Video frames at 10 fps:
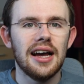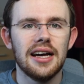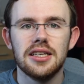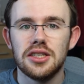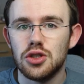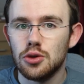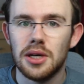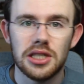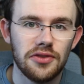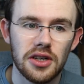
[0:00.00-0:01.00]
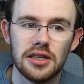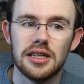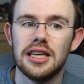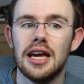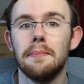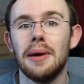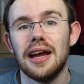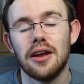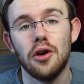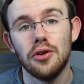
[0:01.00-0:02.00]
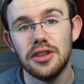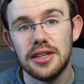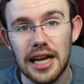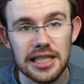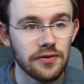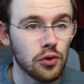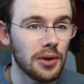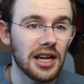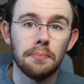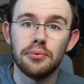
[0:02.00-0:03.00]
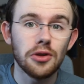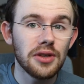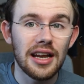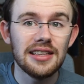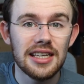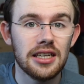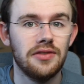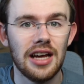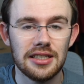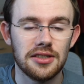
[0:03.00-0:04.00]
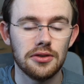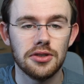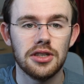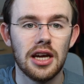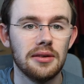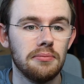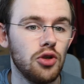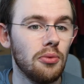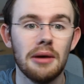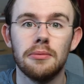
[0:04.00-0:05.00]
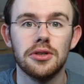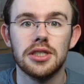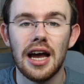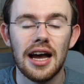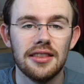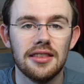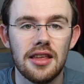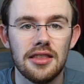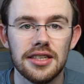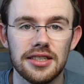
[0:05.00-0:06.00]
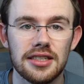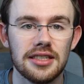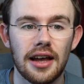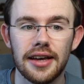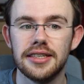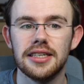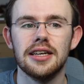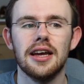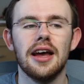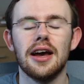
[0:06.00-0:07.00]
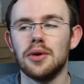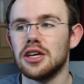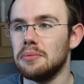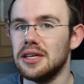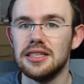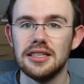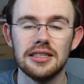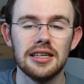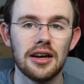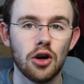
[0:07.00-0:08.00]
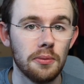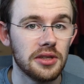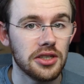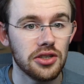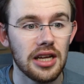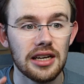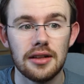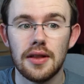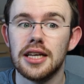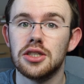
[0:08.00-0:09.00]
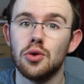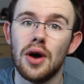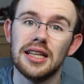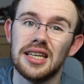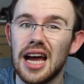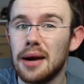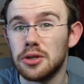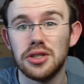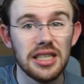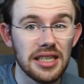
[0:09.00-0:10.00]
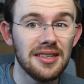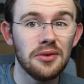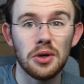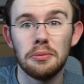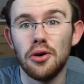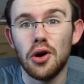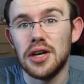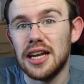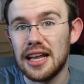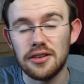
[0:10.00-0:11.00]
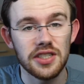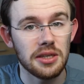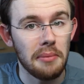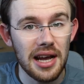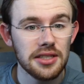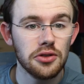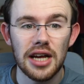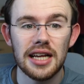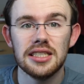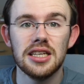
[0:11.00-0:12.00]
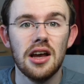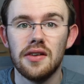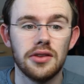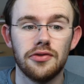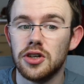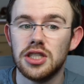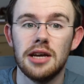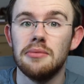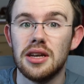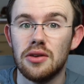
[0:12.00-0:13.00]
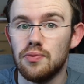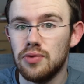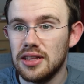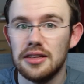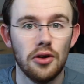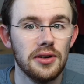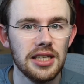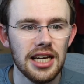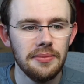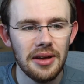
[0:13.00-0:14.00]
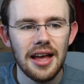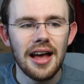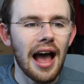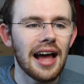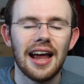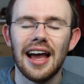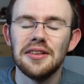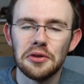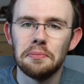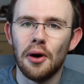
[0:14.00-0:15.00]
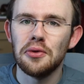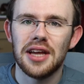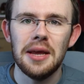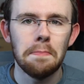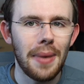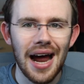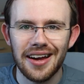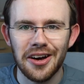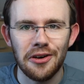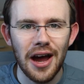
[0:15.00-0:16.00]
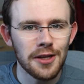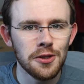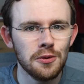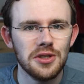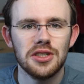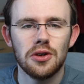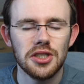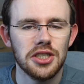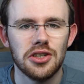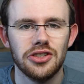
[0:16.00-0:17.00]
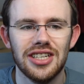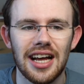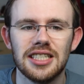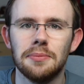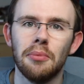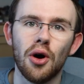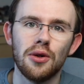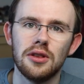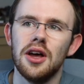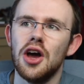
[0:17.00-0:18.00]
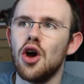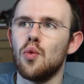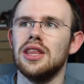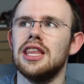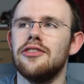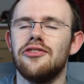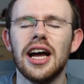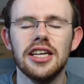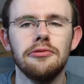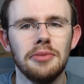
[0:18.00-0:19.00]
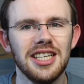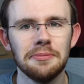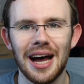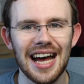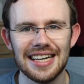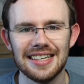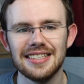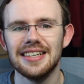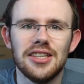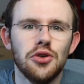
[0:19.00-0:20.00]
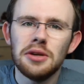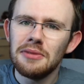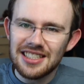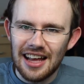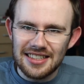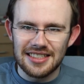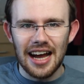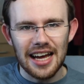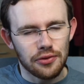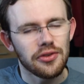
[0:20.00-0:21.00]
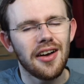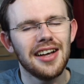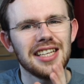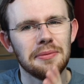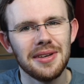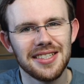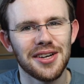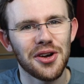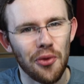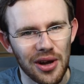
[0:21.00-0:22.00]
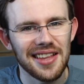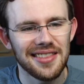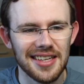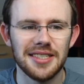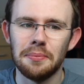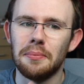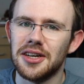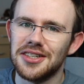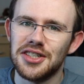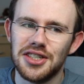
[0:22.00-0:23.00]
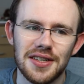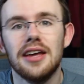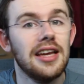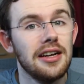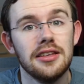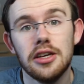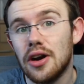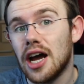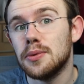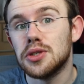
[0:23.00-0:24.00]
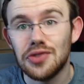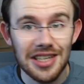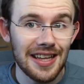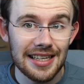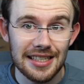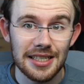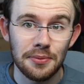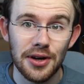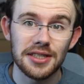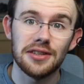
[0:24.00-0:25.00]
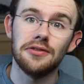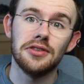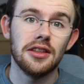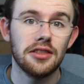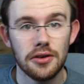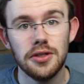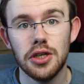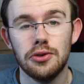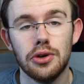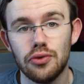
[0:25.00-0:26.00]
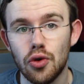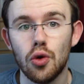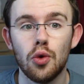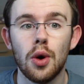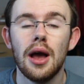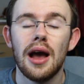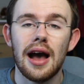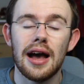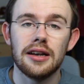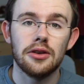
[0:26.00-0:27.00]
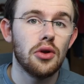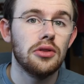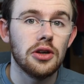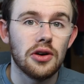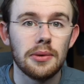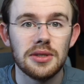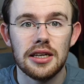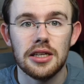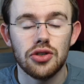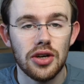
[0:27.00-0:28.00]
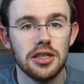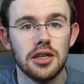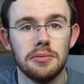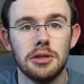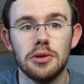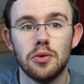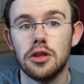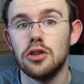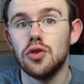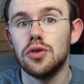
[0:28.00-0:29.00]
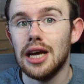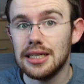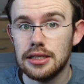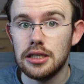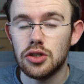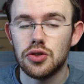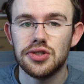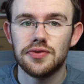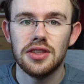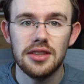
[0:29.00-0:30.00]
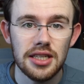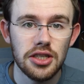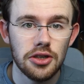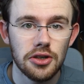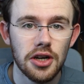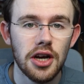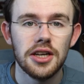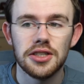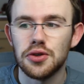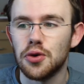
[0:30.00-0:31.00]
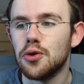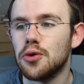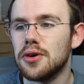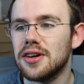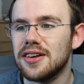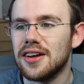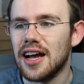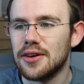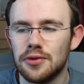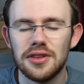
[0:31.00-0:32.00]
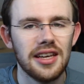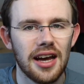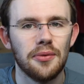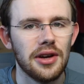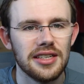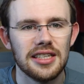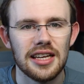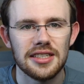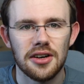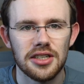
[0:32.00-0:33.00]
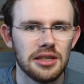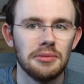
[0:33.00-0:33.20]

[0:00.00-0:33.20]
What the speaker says: I had so much fun getting back on the dance floor. We had a brilliant intake of dancers and new members at the Society. We competed at competitions in Glasgow and in Aberdeen. We put on an end of semester dance for the first time in a really long time, and Highland Ball came back, our annual Scottish country dance ball, with a five-piece band. I knew I'd missed dancing. I hadn't realised I'd missed it quite this much. At the end of the year, I was re-elected as president for the third year in a row, and throughout the year I was getting trained up to be one of the new dance teachers for this year, so I really can't wait to get started.